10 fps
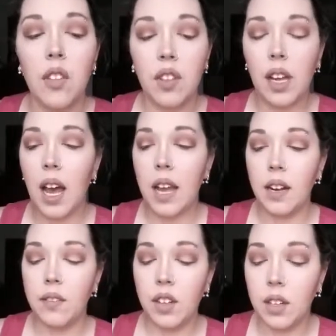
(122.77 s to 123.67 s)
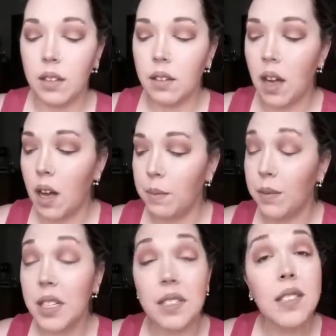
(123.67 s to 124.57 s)
the kind of
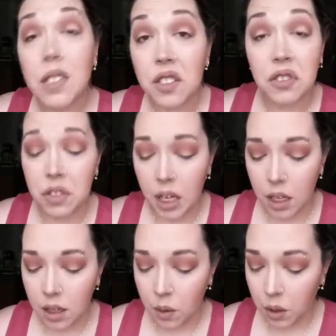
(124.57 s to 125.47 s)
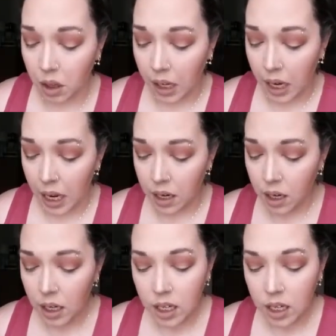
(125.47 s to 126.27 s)
consistency that we're looking at.